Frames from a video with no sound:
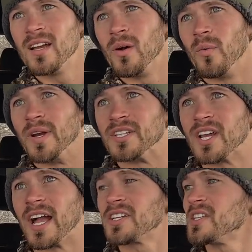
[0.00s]
which
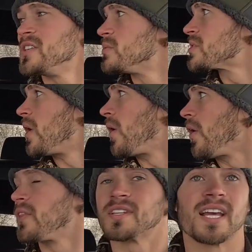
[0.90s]
I actually use all
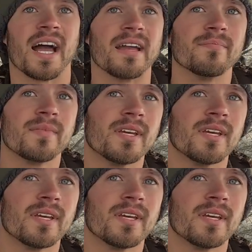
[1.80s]
the time,